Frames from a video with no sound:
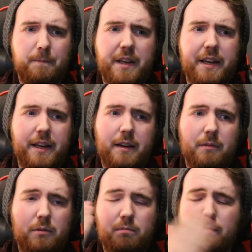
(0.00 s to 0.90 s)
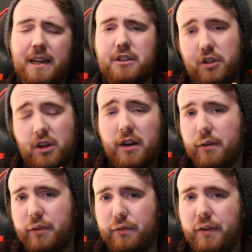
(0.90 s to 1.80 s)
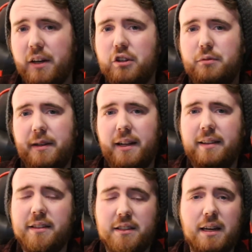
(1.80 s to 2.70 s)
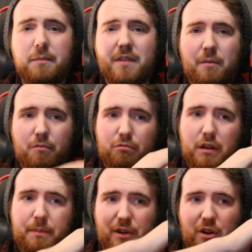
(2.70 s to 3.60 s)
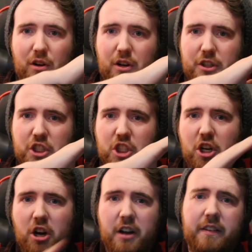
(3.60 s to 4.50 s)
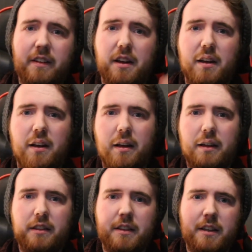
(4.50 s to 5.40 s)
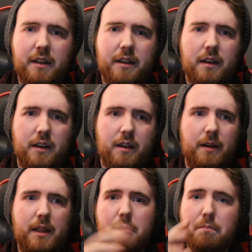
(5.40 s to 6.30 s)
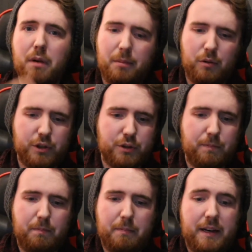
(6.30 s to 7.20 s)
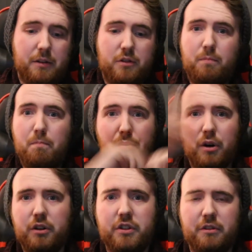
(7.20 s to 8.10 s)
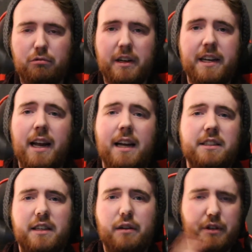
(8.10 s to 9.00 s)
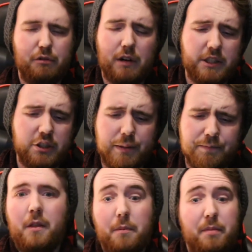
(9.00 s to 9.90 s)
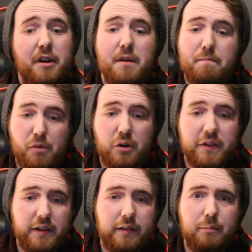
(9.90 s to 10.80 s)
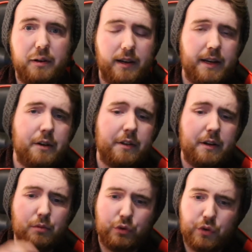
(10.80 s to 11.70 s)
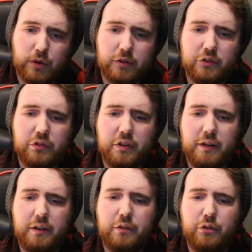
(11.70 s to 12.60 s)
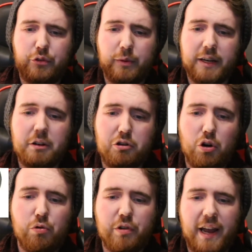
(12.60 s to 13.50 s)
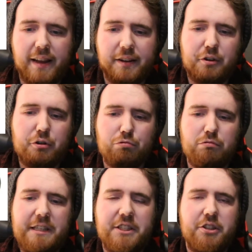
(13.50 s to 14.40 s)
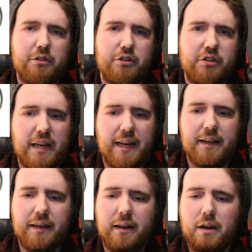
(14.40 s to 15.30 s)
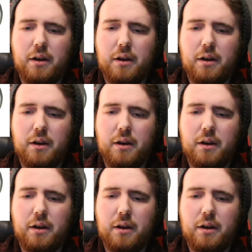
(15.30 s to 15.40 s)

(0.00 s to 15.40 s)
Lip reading: he managed to cut off the fingers, but at the same time rip a large cut in the bubble, which made it burst green gas in every direction. The party booked it, but later they returned to see three goat-headed creatures standing